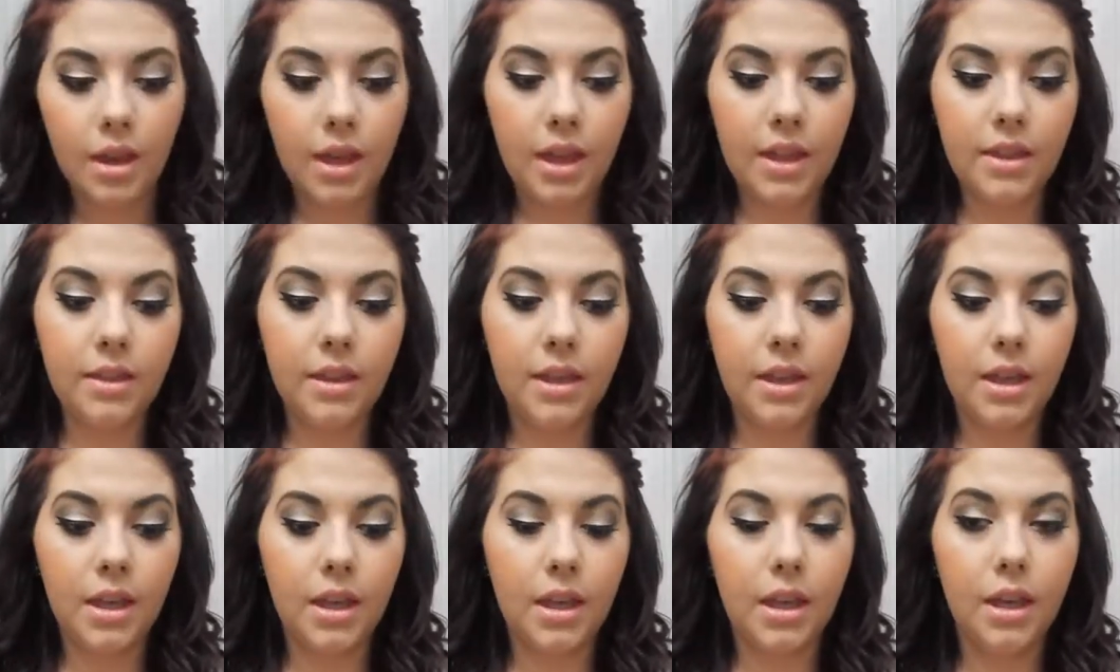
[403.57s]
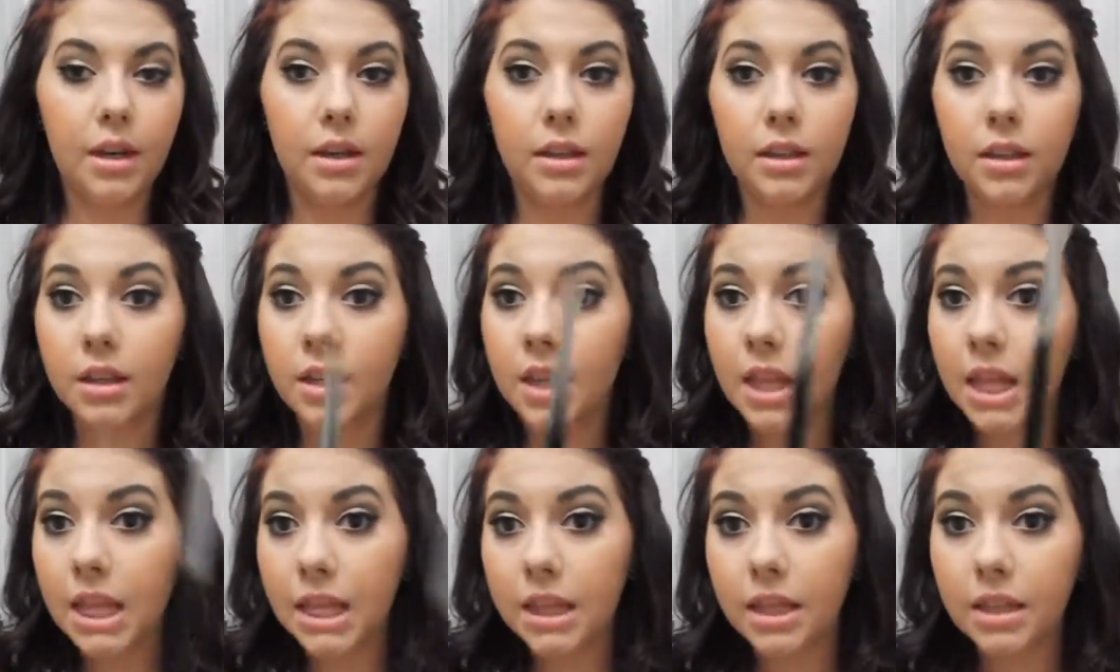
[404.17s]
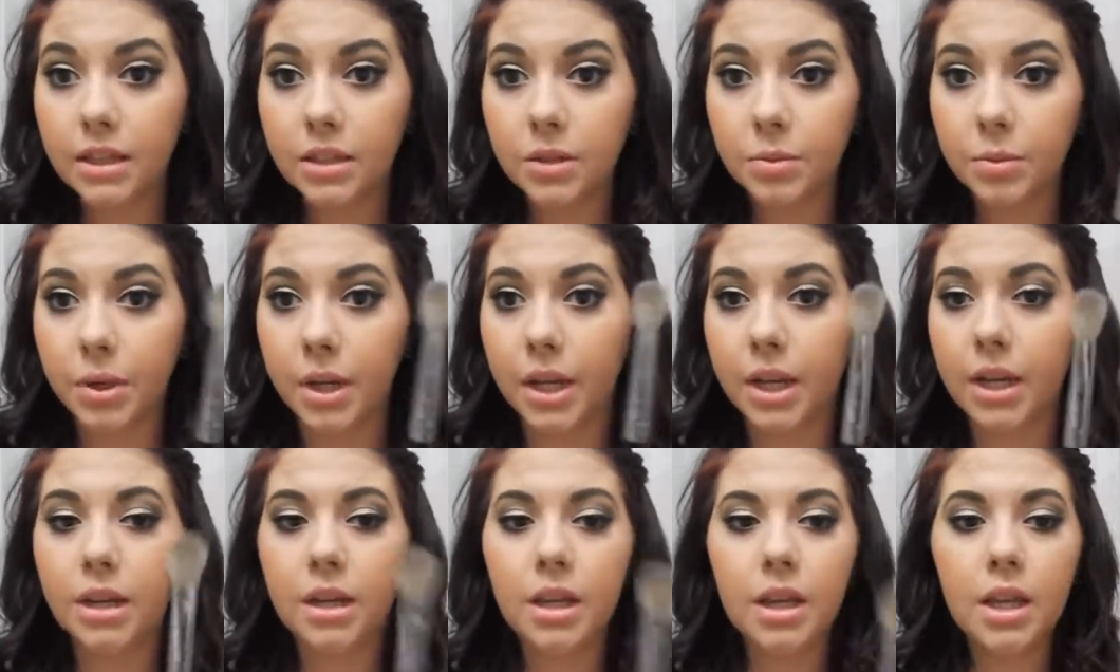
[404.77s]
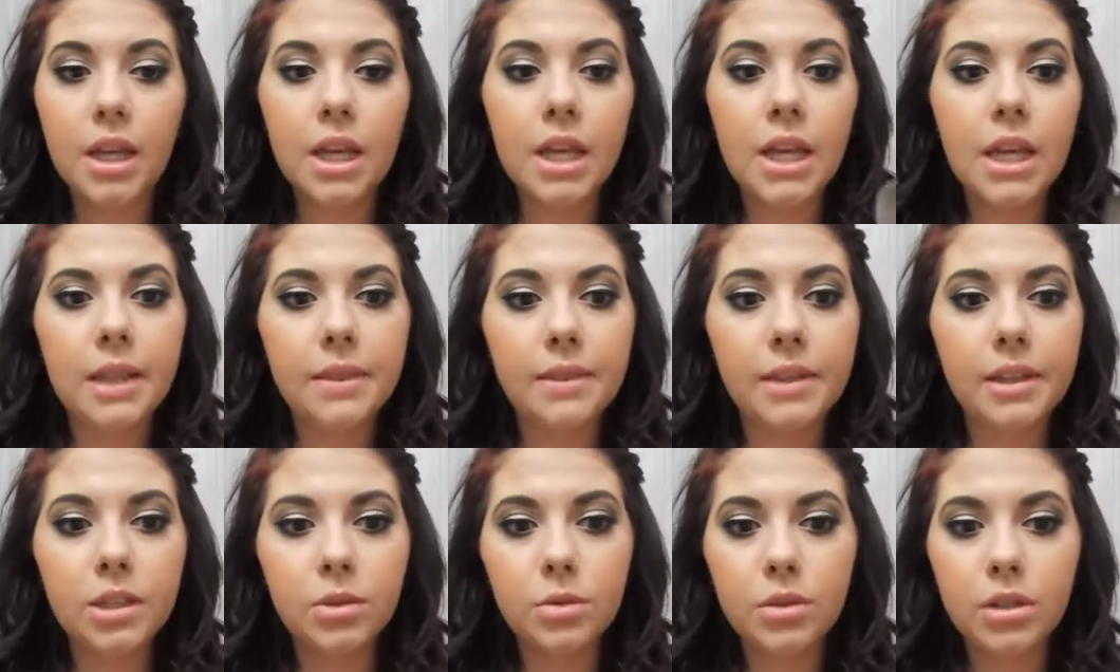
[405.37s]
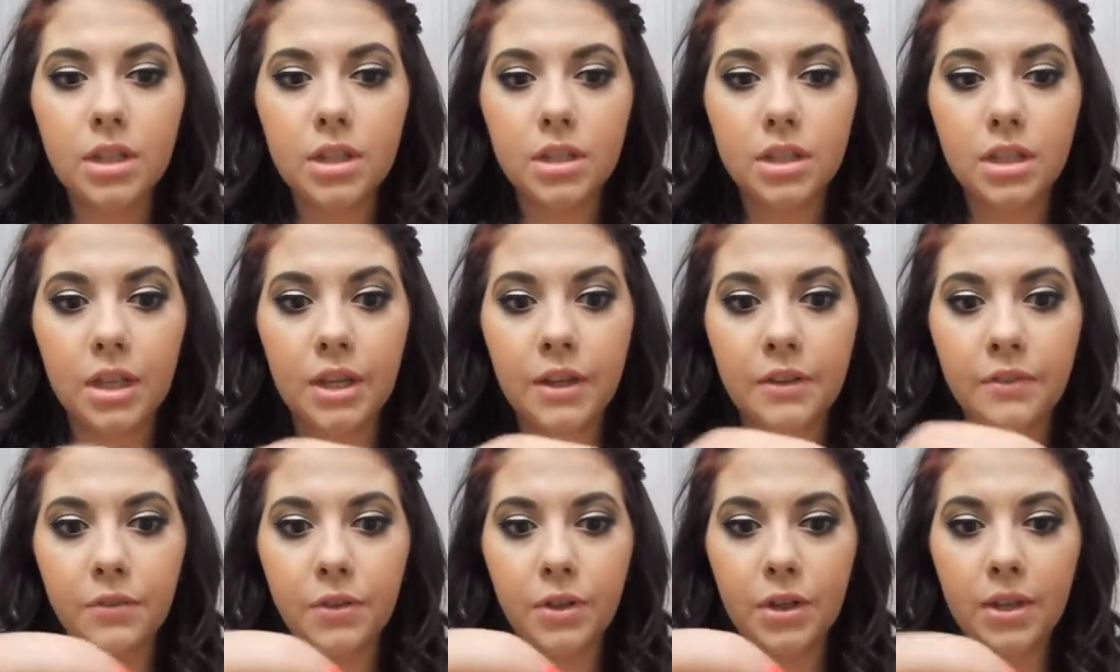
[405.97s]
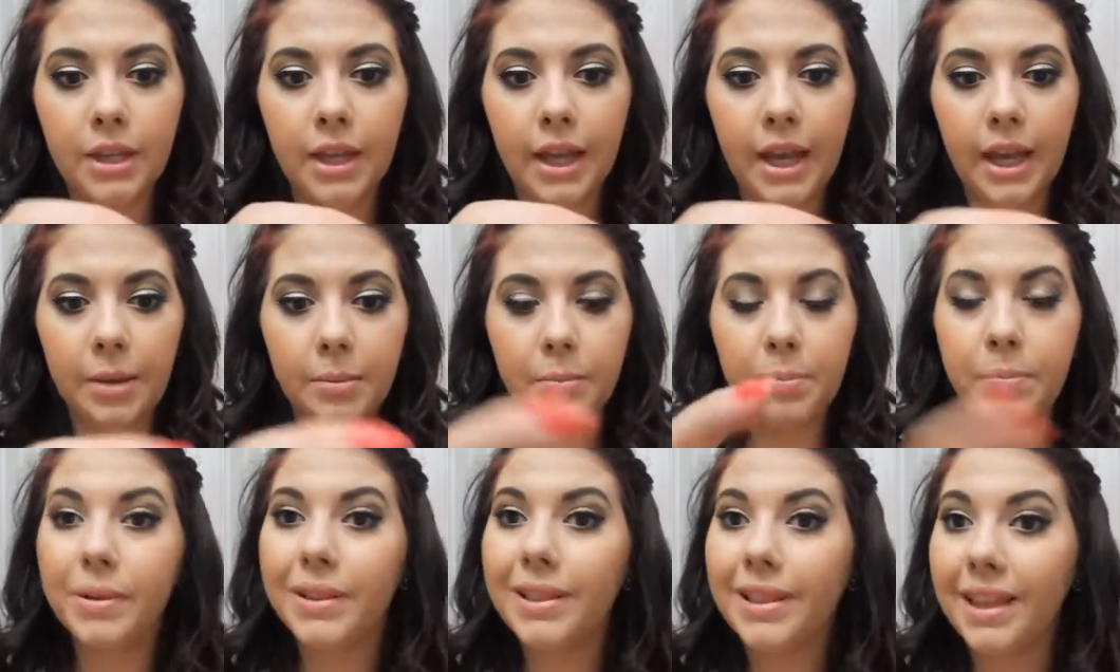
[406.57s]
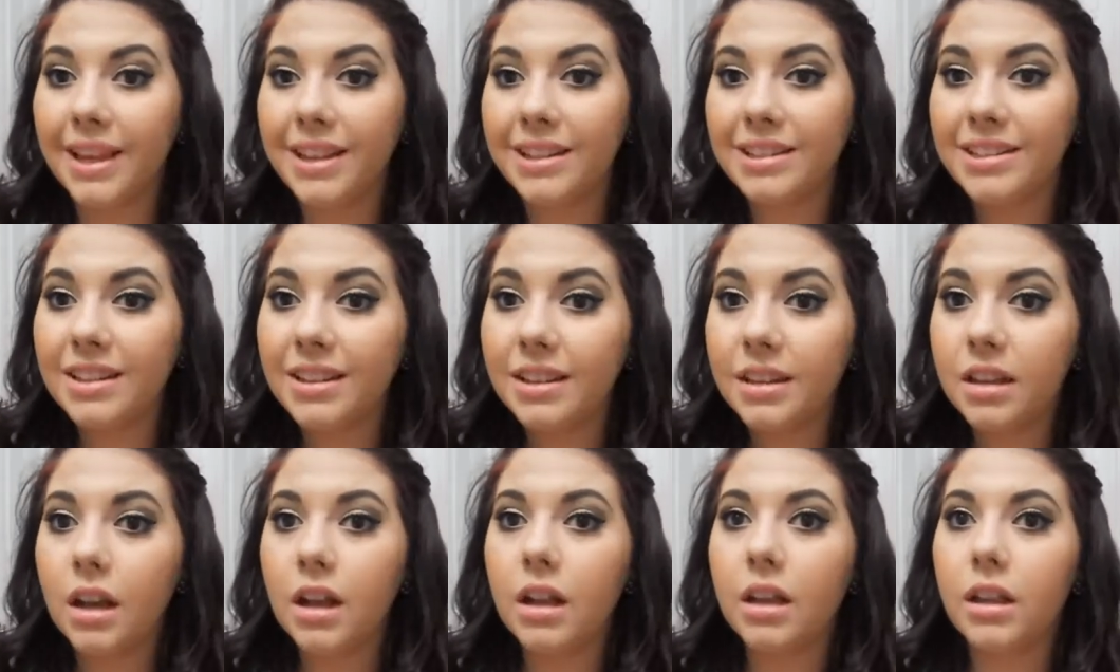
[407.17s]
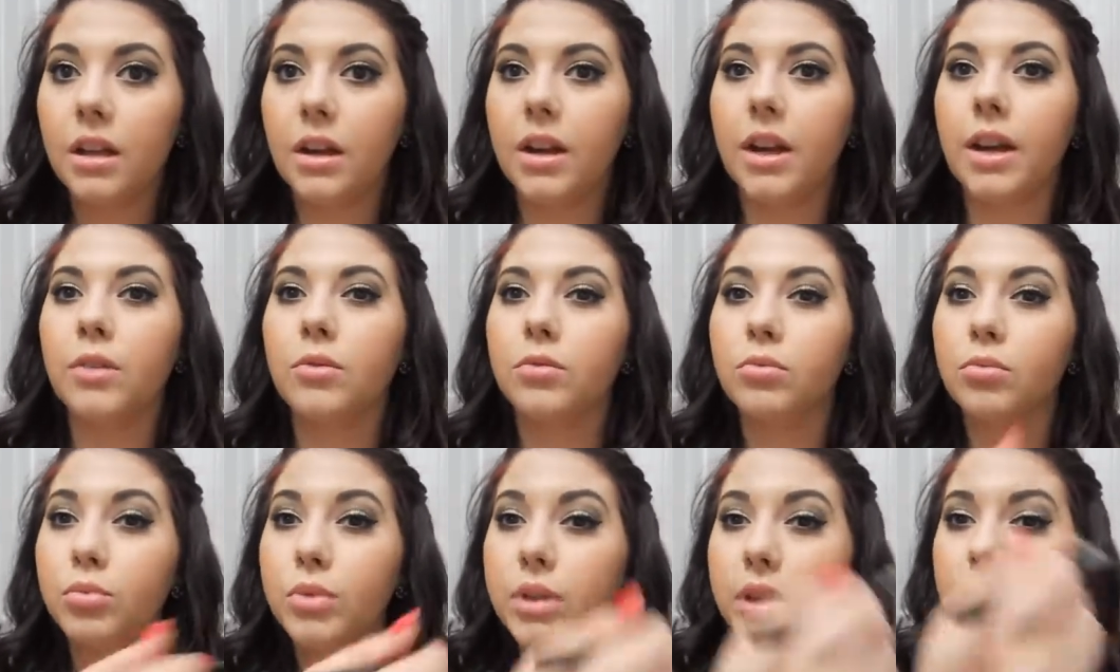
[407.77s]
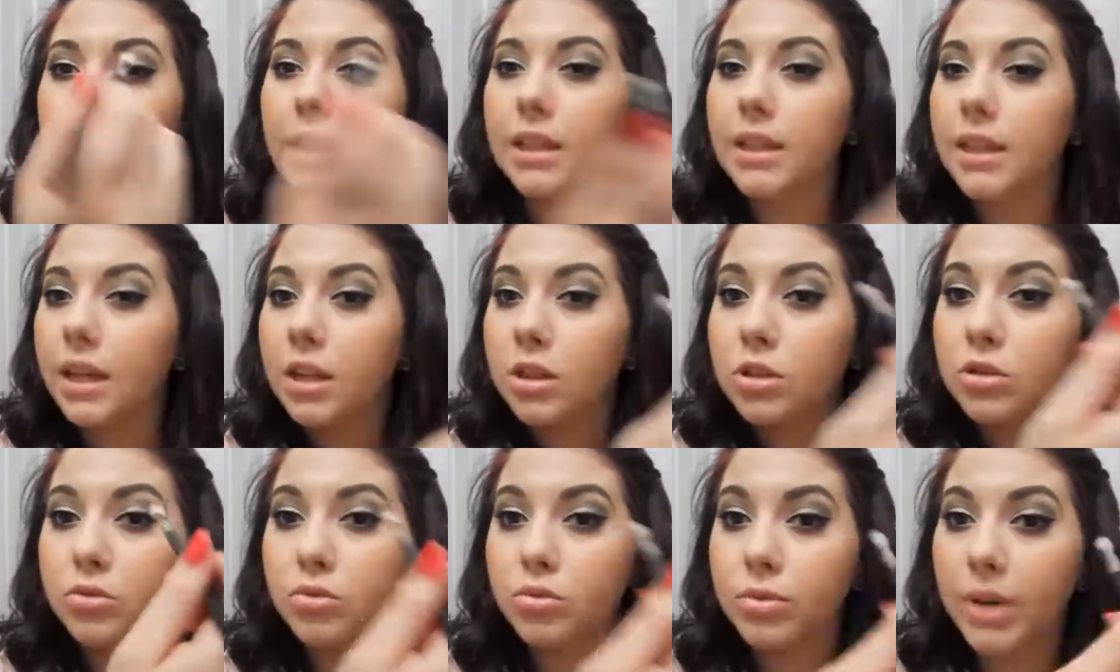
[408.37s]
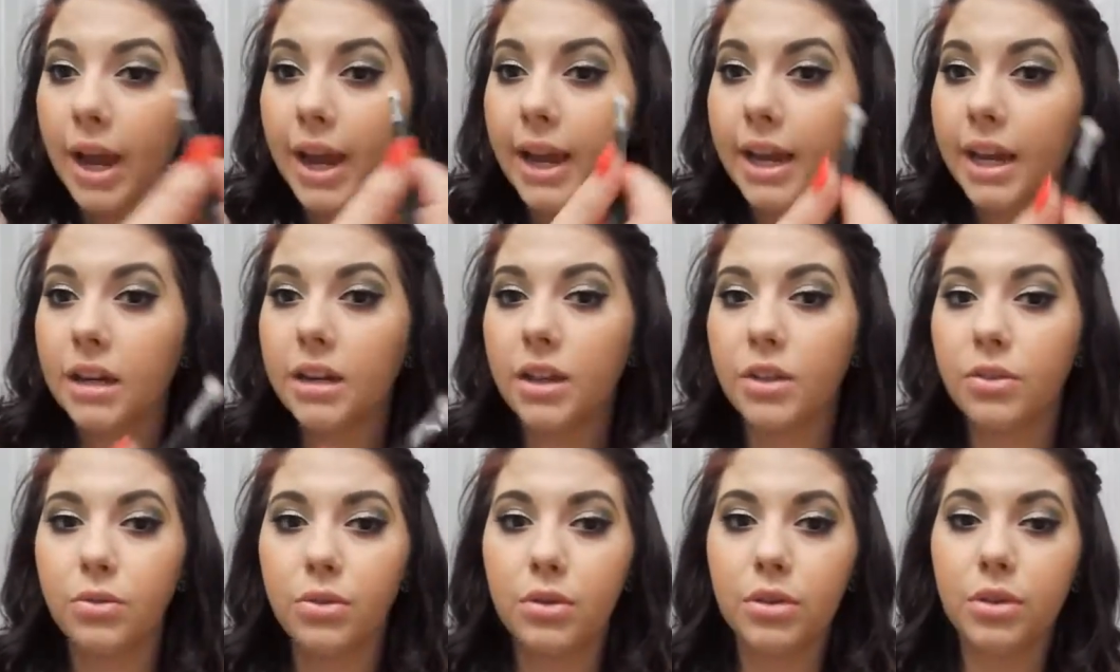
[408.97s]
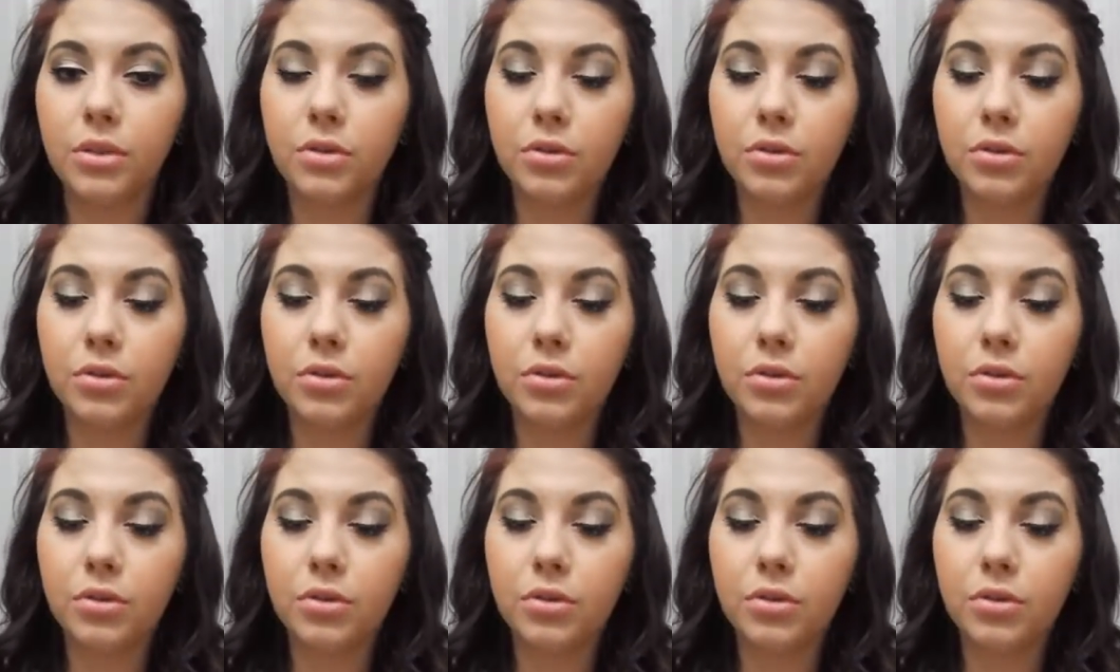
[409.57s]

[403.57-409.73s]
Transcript: And then this one is good for like placing color and really like dragging it through the